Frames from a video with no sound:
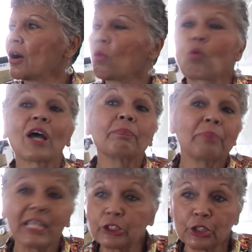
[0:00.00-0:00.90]
one
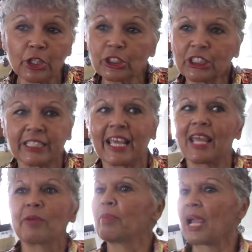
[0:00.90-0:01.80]
big church
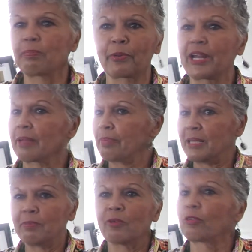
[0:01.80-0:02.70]
day might bring
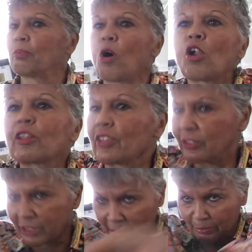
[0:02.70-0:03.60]
people from all of
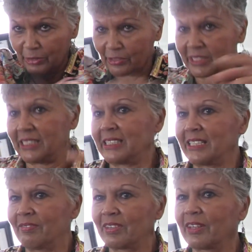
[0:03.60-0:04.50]
those communities,
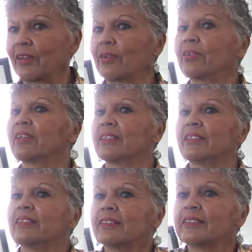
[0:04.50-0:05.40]
even though,
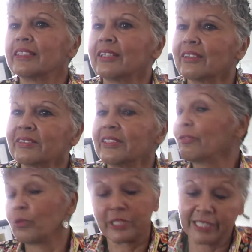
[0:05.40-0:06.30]
you know,
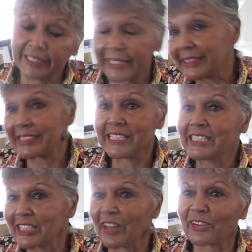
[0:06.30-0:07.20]
you didn't get to see
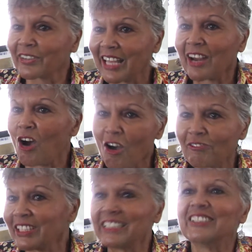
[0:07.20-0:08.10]
each other that
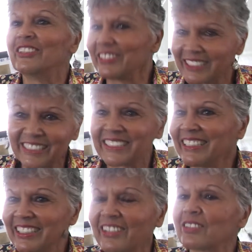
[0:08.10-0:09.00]
often. You didn't,
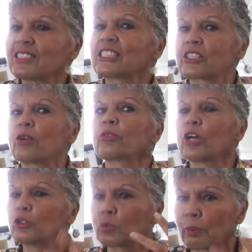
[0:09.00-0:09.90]
you know. So
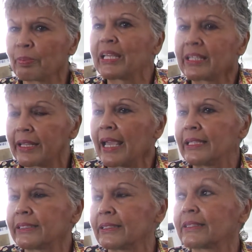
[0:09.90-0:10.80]
those were big
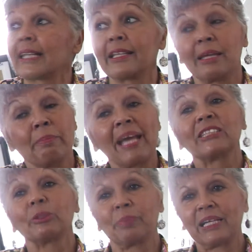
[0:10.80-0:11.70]
occasions, and the
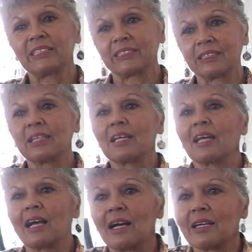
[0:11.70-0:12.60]
Emancipation
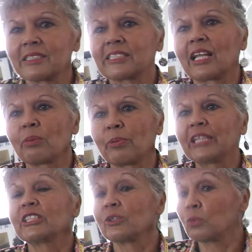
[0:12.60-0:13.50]

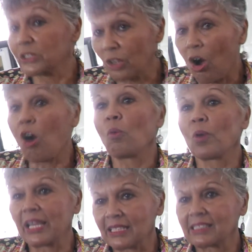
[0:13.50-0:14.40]
celebration was
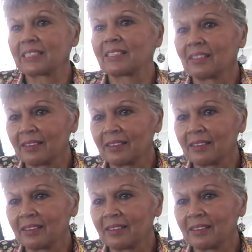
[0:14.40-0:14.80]
always